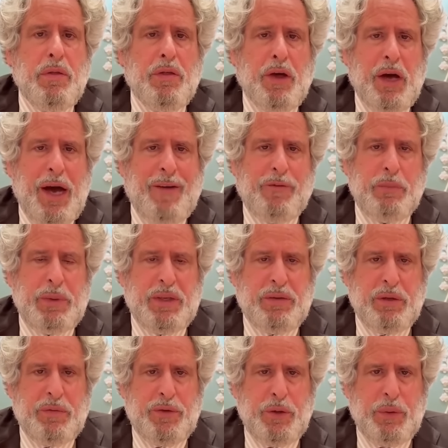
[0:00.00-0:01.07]
the government
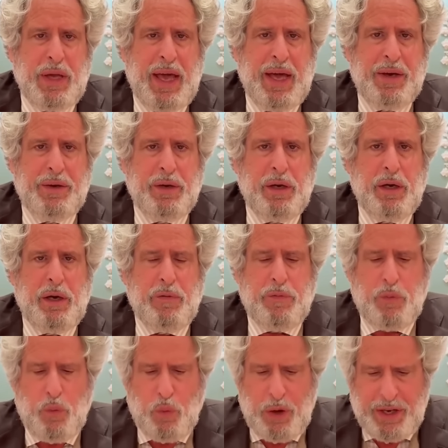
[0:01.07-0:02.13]
of Uganda
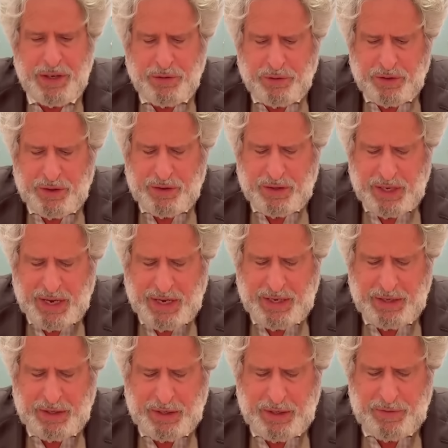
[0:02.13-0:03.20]
of what is
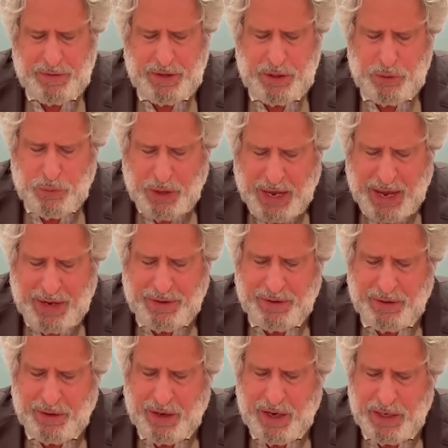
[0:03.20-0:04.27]
contained in the
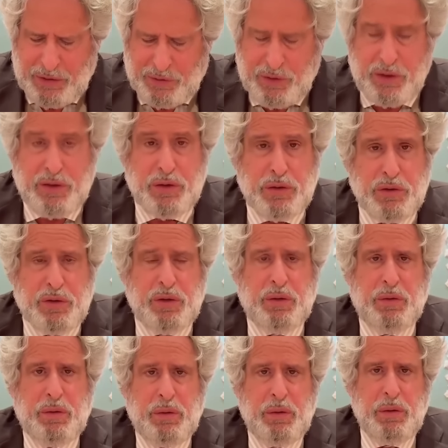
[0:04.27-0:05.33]
Ugandan constitution,